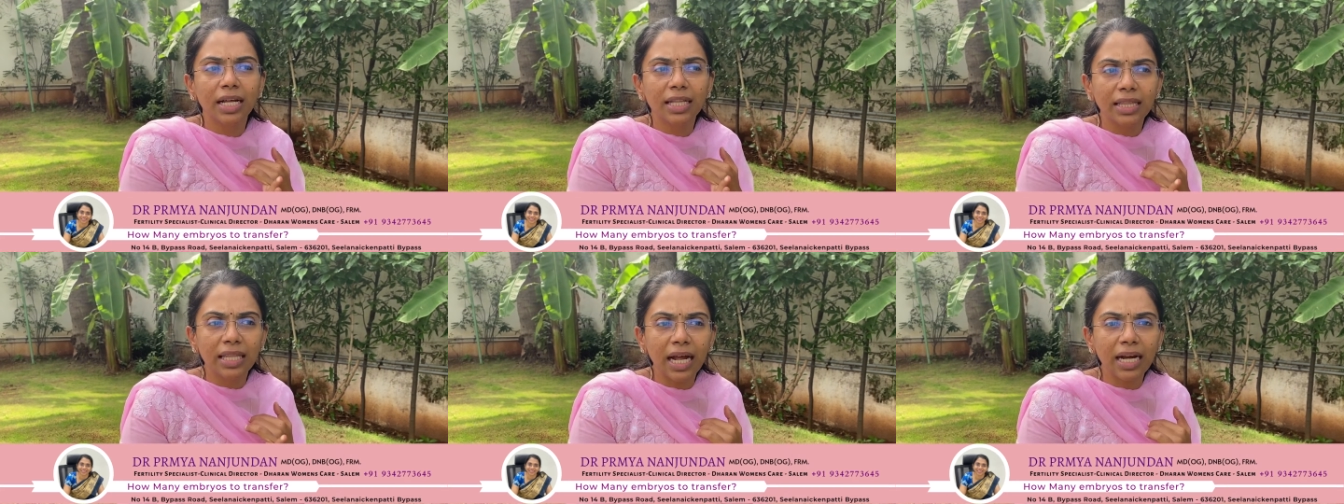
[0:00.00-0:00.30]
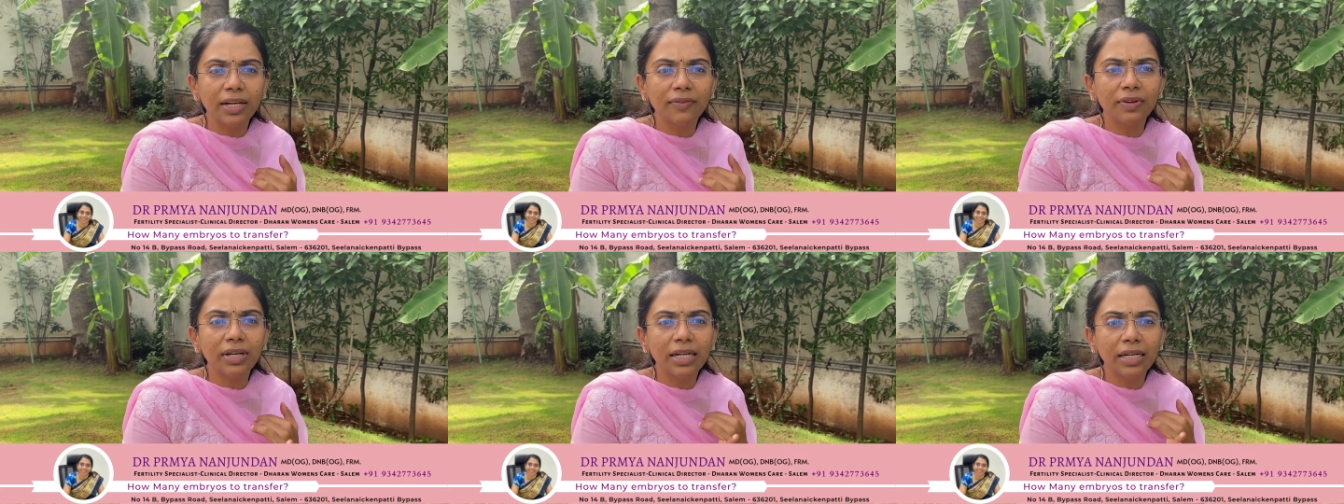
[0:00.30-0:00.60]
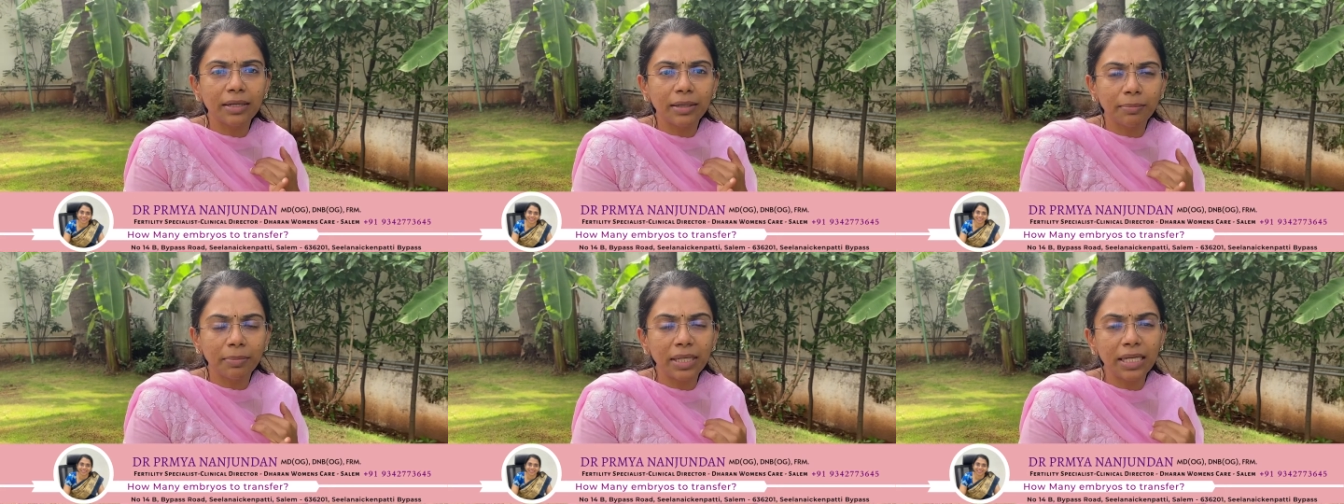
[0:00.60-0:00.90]
That will
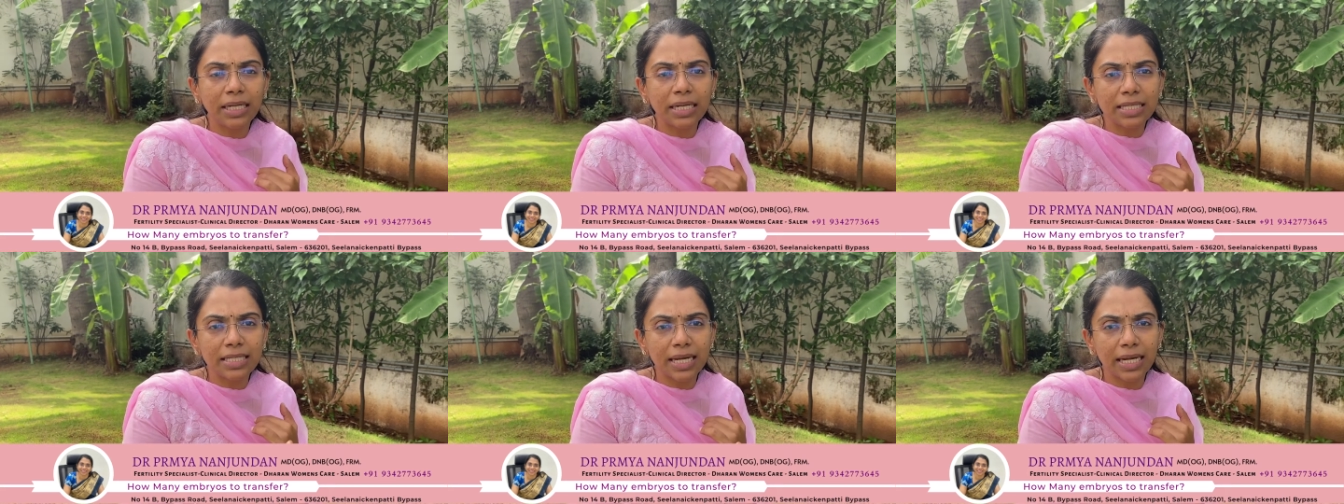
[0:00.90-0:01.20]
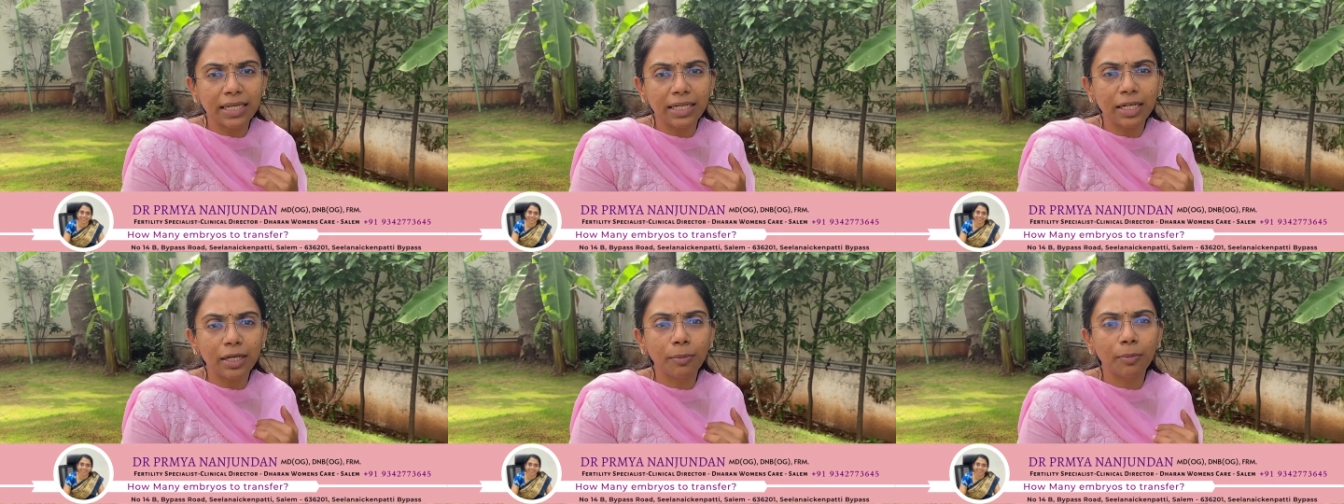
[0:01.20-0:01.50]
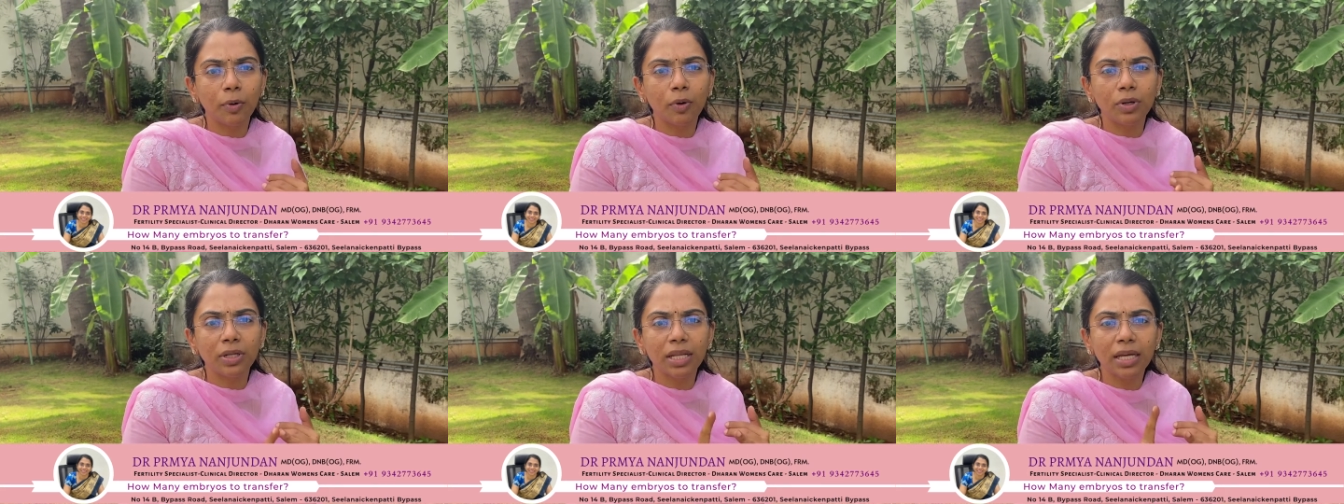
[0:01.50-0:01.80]
be decided
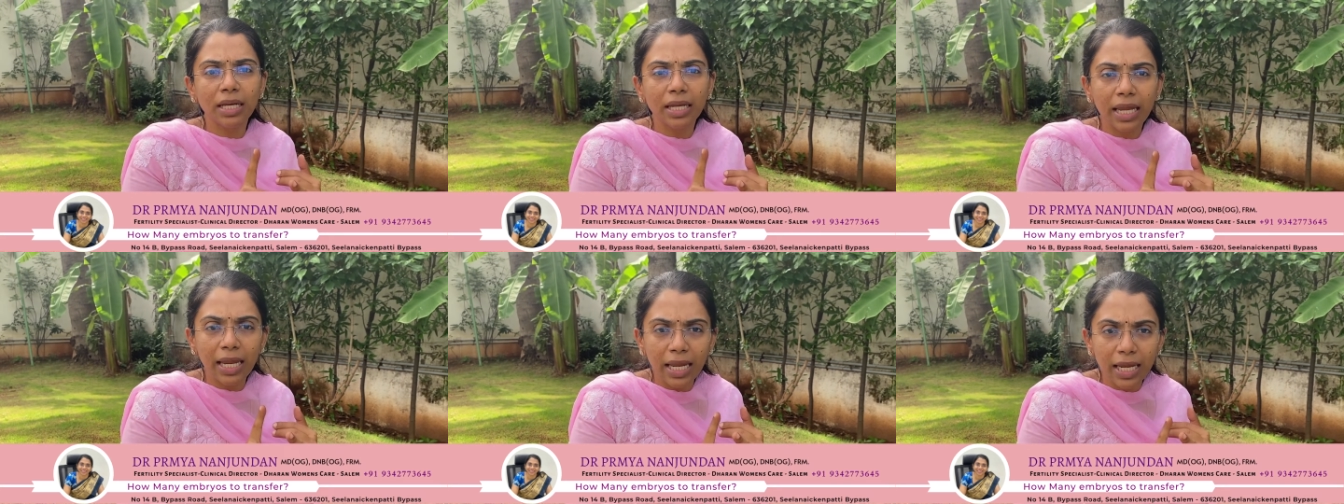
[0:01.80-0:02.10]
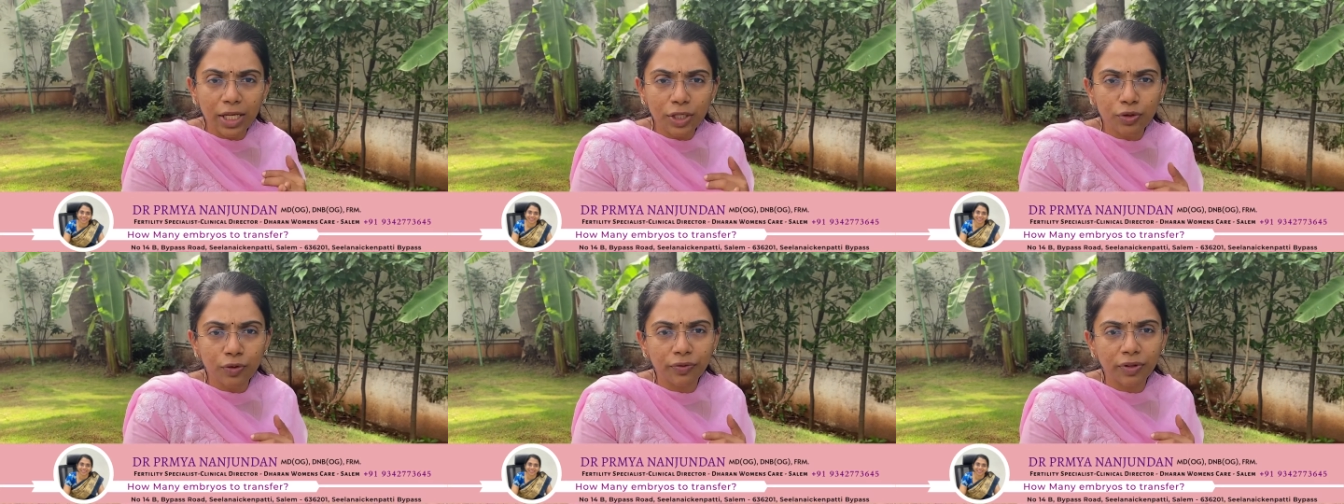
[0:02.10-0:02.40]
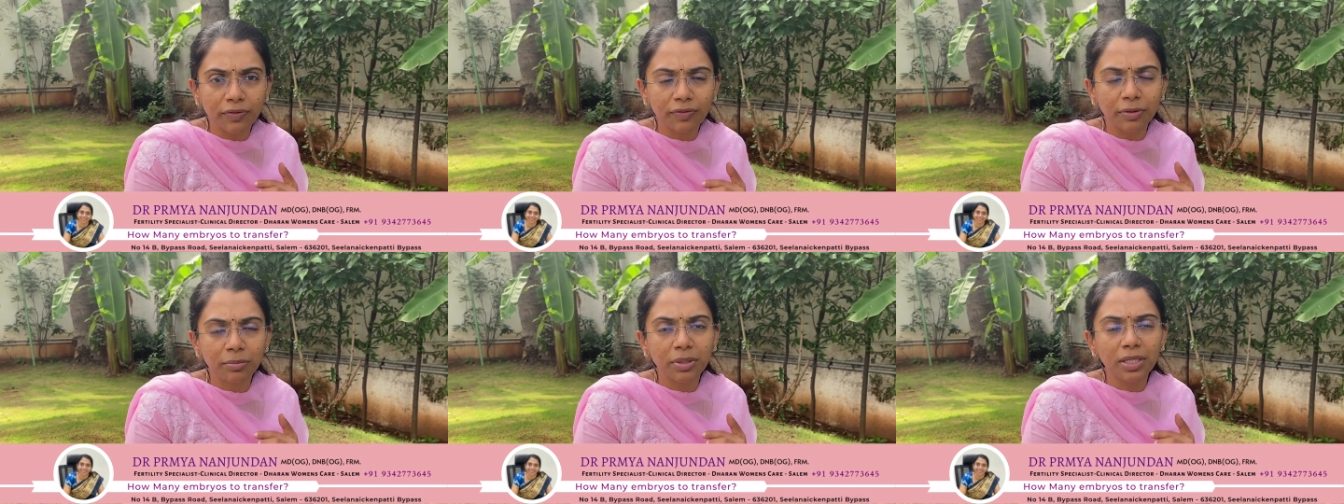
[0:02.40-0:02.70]
upon the age of
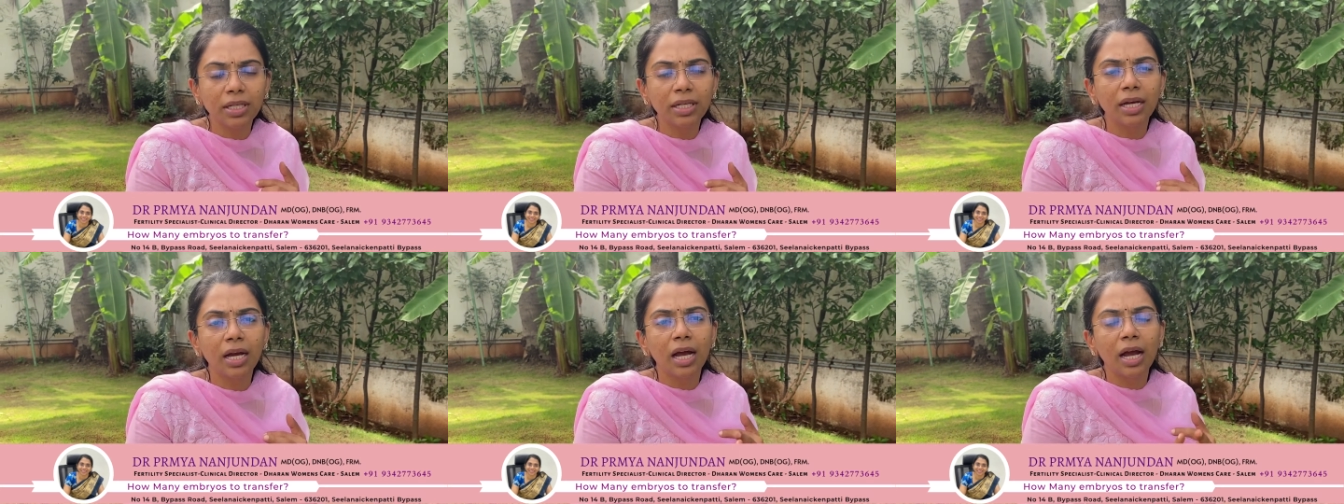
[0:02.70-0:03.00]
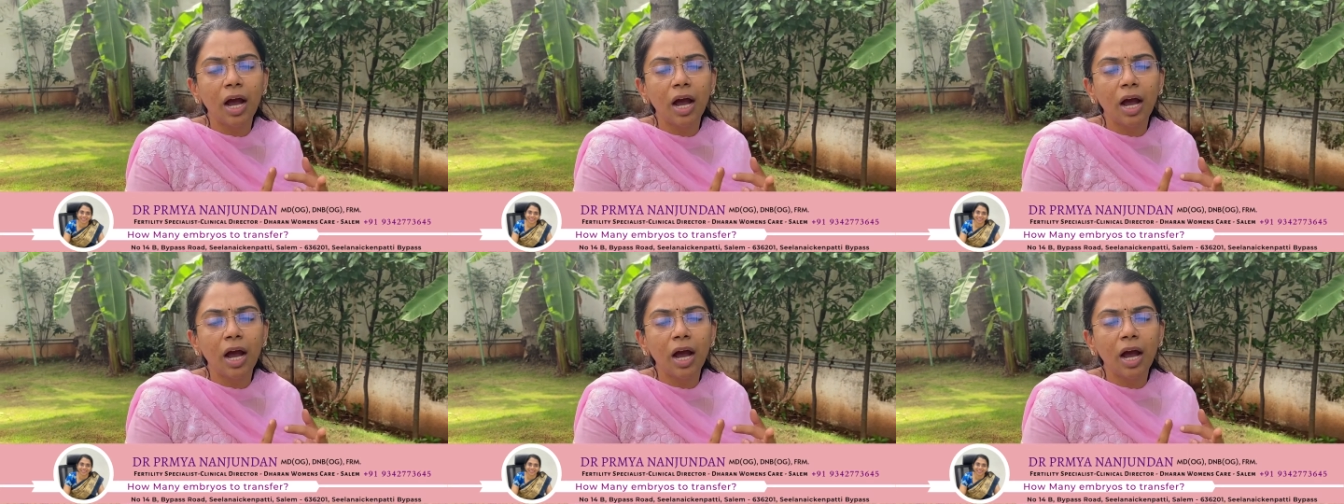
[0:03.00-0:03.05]
the women,